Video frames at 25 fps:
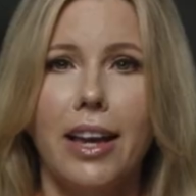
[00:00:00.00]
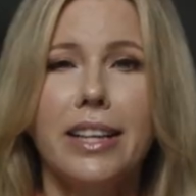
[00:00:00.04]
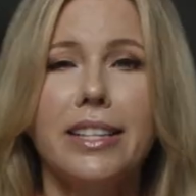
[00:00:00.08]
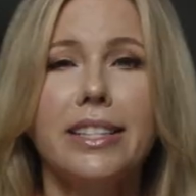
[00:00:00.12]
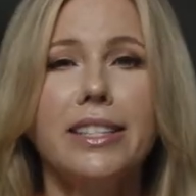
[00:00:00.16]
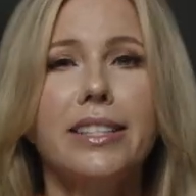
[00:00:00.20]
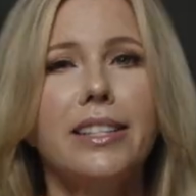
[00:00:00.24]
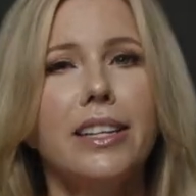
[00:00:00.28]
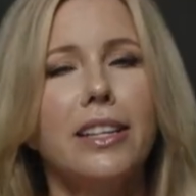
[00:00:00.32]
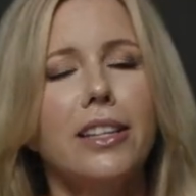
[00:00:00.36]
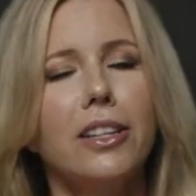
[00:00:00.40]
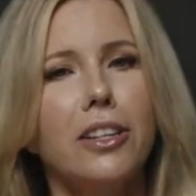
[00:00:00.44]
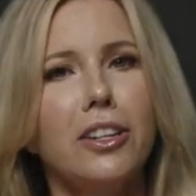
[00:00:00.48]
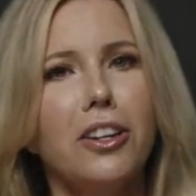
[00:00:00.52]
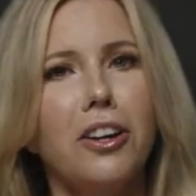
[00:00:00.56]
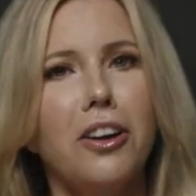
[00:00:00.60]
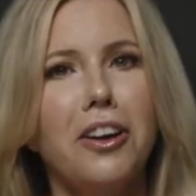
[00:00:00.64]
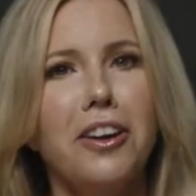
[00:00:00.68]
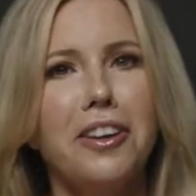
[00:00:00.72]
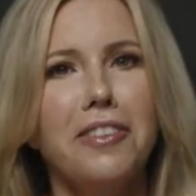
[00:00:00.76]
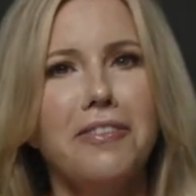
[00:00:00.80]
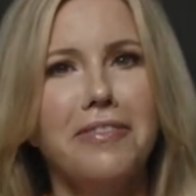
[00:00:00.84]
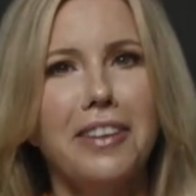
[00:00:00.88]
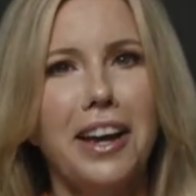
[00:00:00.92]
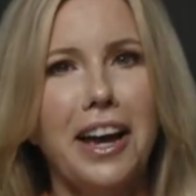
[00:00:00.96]

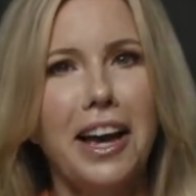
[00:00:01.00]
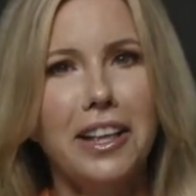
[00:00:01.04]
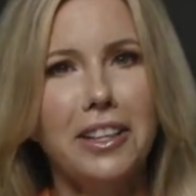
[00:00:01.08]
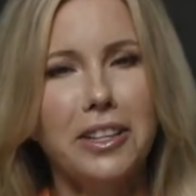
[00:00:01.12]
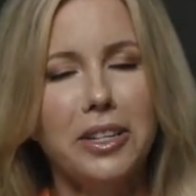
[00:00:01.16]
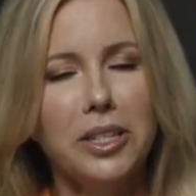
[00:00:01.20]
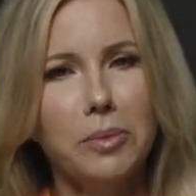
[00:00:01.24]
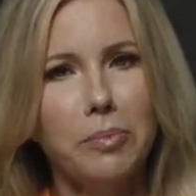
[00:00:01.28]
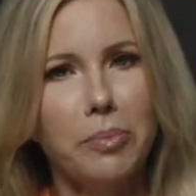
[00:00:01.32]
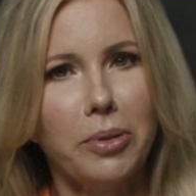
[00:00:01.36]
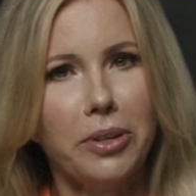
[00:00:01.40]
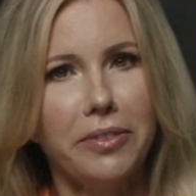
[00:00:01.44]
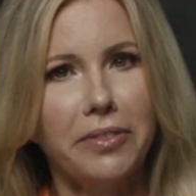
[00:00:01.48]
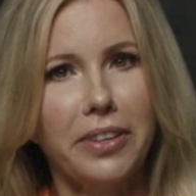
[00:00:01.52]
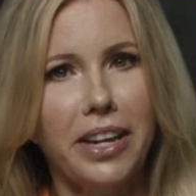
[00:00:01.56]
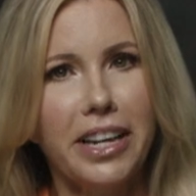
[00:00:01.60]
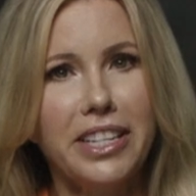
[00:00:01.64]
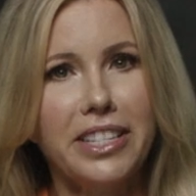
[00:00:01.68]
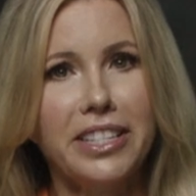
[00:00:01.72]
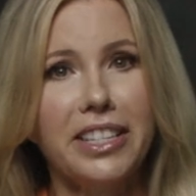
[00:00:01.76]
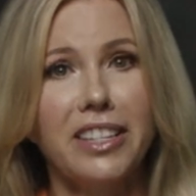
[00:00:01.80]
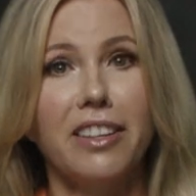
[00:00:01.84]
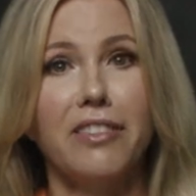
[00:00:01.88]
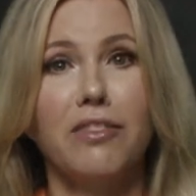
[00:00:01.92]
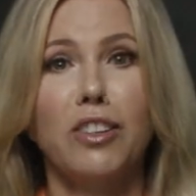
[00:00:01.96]
Silicon Valley's
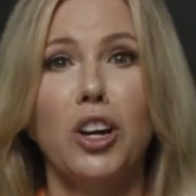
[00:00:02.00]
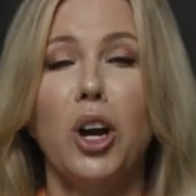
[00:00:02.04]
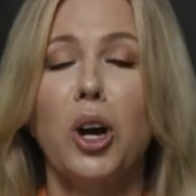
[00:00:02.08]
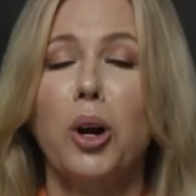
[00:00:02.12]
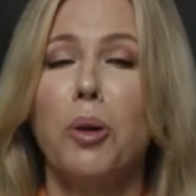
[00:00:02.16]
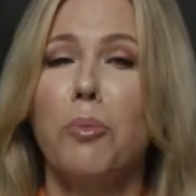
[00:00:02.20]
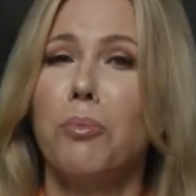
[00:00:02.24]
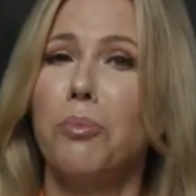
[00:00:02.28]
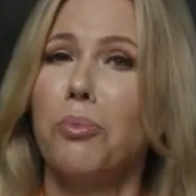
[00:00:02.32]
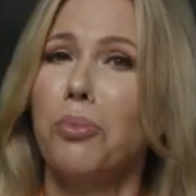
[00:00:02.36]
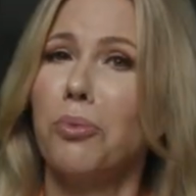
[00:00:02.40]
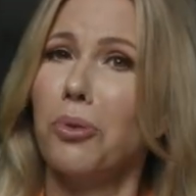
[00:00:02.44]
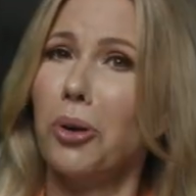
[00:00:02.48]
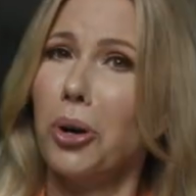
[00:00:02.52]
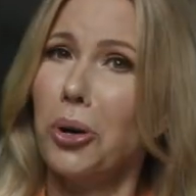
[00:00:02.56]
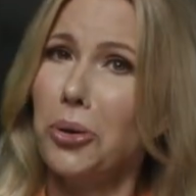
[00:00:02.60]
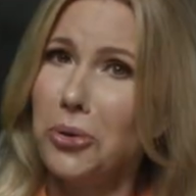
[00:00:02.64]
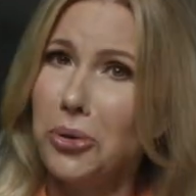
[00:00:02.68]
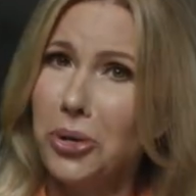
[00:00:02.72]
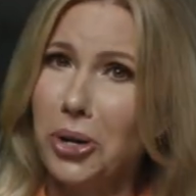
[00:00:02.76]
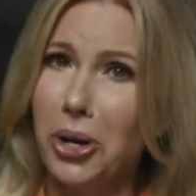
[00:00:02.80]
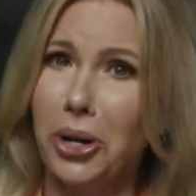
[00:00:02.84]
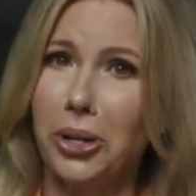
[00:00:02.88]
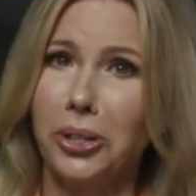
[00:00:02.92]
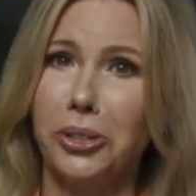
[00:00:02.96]
pervasive
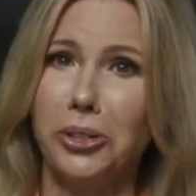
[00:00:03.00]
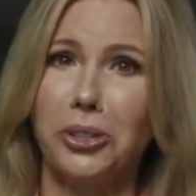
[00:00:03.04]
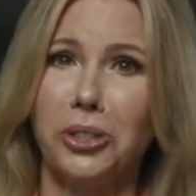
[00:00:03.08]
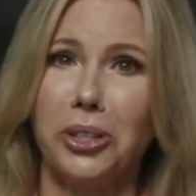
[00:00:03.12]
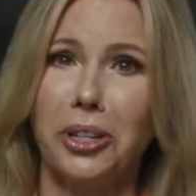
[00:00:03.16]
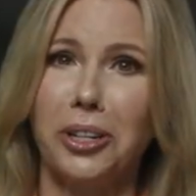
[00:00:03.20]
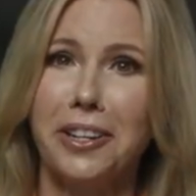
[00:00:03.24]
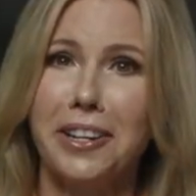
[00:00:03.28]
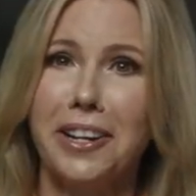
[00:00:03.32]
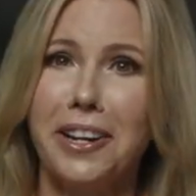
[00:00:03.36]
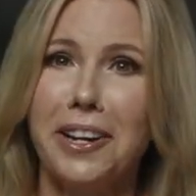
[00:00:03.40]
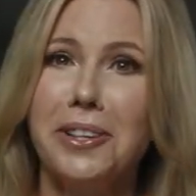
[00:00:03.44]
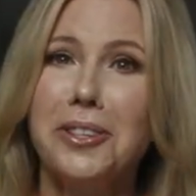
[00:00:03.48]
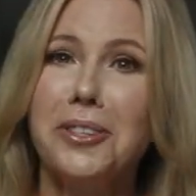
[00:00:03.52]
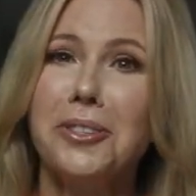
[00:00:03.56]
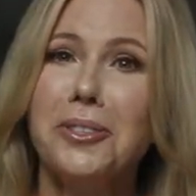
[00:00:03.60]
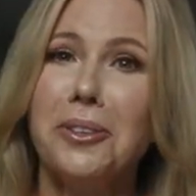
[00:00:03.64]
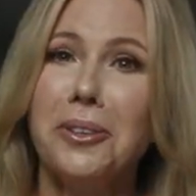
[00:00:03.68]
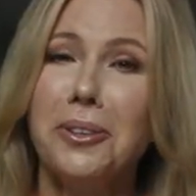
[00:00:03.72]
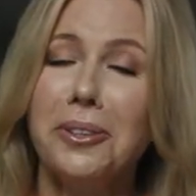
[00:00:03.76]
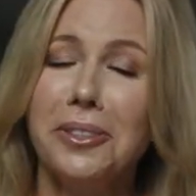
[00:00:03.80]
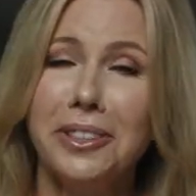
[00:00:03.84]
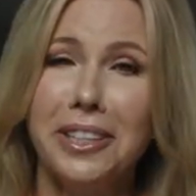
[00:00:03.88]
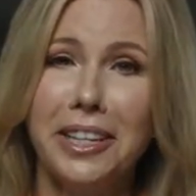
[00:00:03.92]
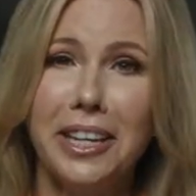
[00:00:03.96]
Rogue culture is
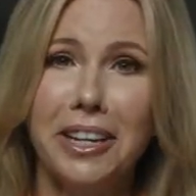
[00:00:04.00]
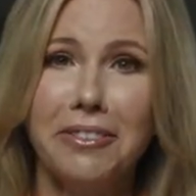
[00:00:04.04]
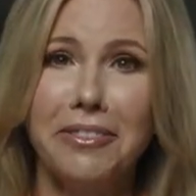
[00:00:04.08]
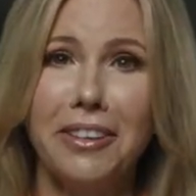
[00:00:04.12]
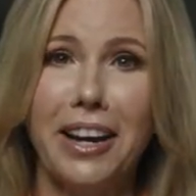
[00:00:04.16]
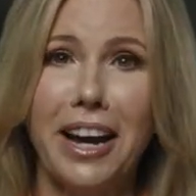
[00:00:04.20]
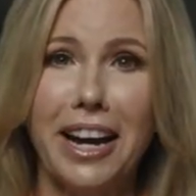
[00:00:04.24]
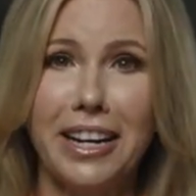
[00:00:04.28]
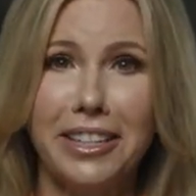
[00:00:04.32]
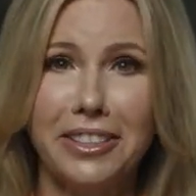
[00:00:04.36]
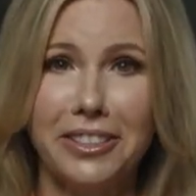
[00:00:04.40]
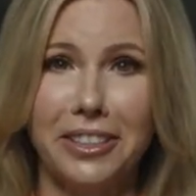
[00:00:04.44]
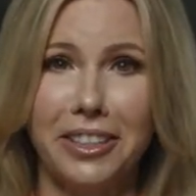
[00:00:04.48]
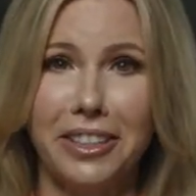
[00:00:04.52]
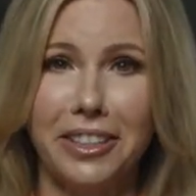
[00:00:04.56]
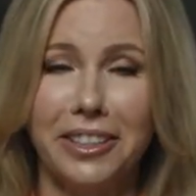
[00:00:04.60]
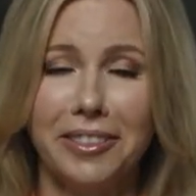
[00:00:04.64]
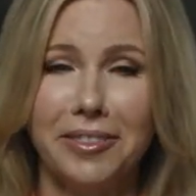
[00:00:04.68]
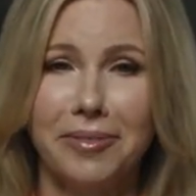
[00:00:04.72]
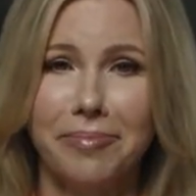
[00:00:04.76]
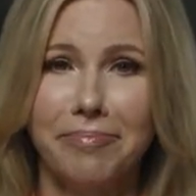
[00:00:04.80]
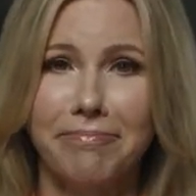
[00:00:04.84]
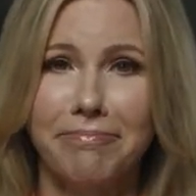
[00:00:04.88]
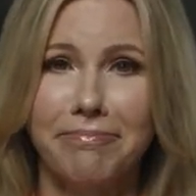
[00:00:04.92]
certainly a factor.